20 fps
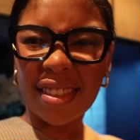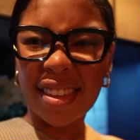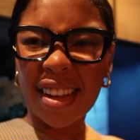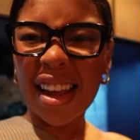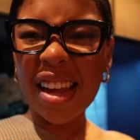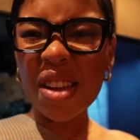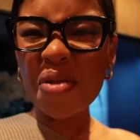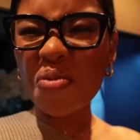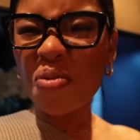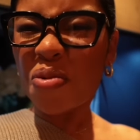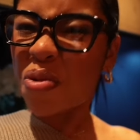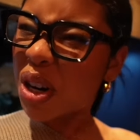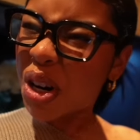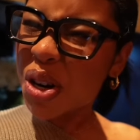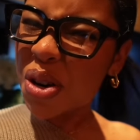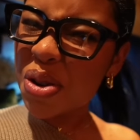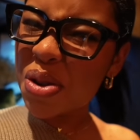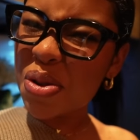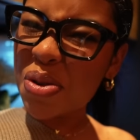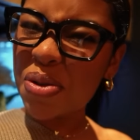He
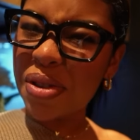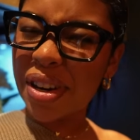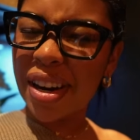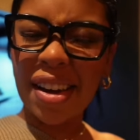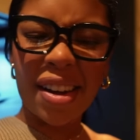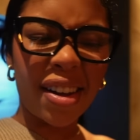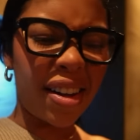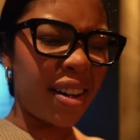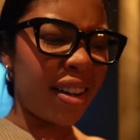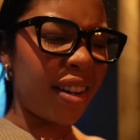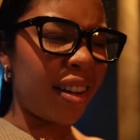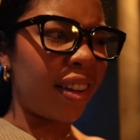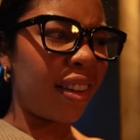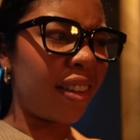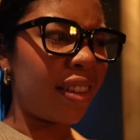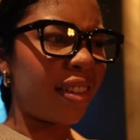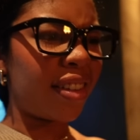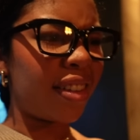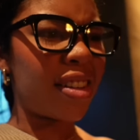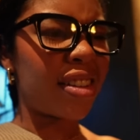rude, huh?
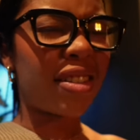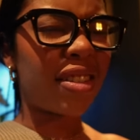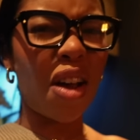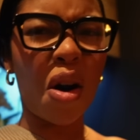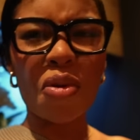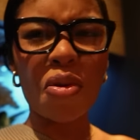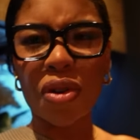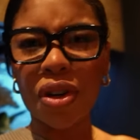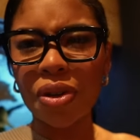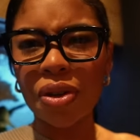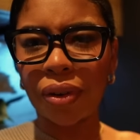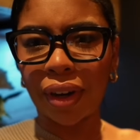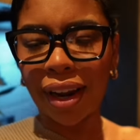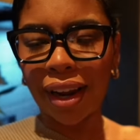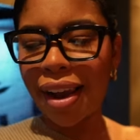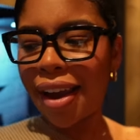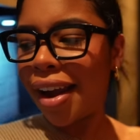So rude.